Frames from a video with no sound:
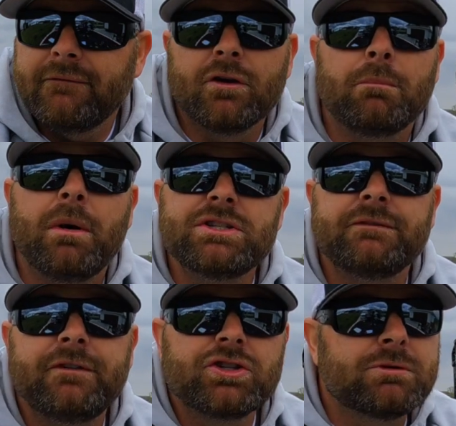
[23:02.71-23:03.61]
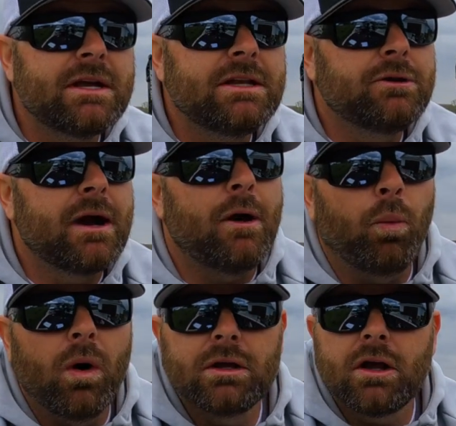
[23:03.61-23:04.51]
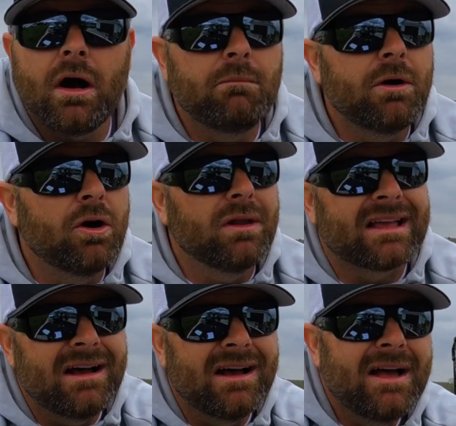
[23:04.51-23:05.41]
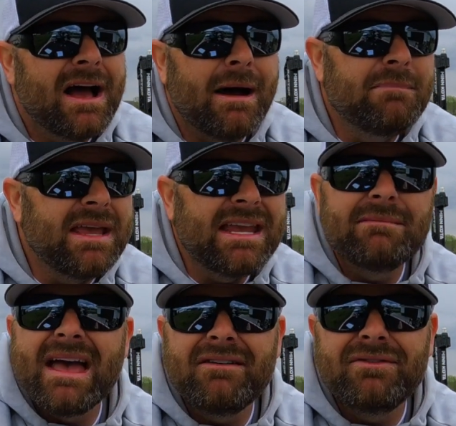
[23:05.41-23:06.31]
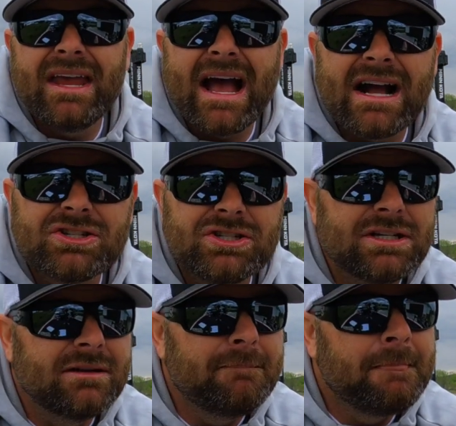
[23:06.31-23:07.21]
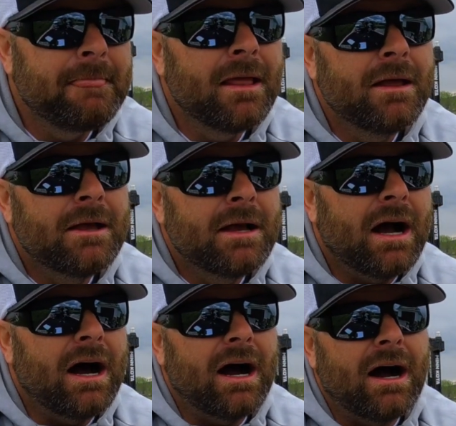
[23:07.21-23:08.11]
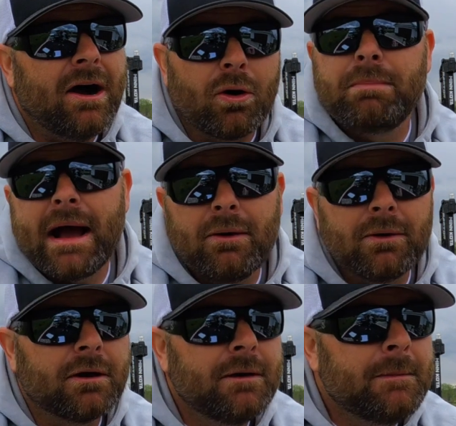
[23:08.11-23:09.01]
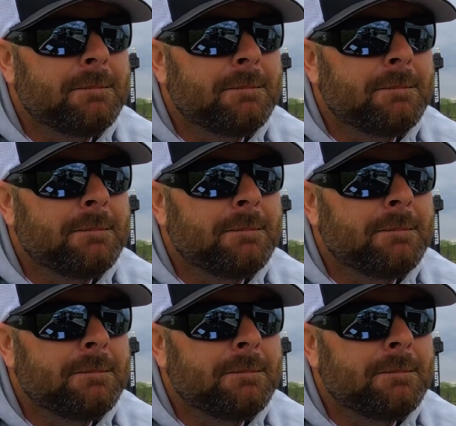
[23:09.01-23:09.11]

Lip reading: you're a budget fisherman, you got one combo, like a medium heavy action or power